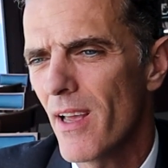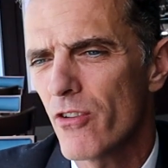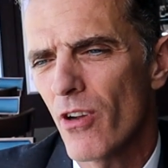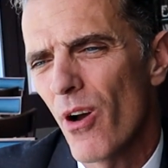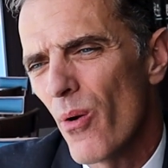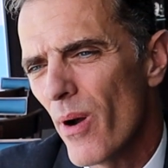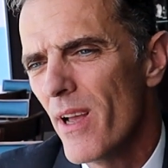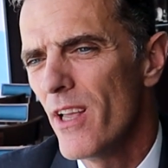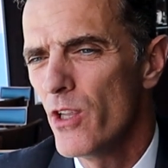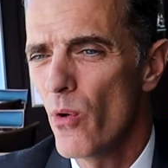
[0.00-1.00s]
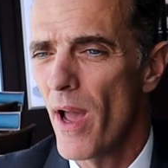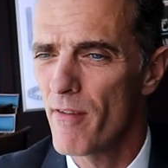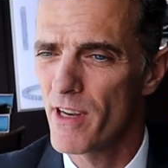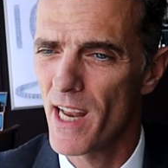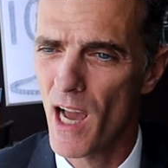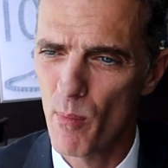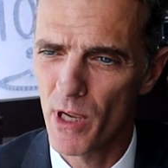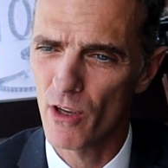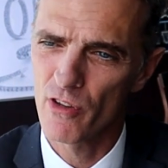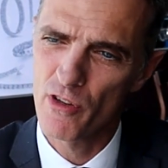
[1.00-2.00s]
So you have it now
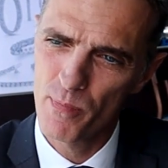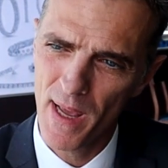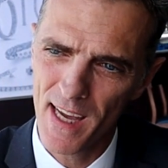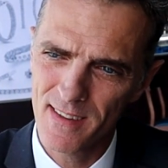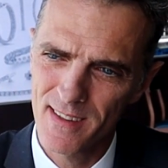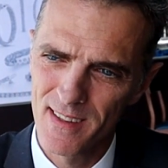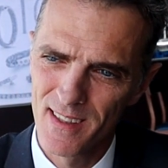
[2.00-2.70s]
because it's pegged.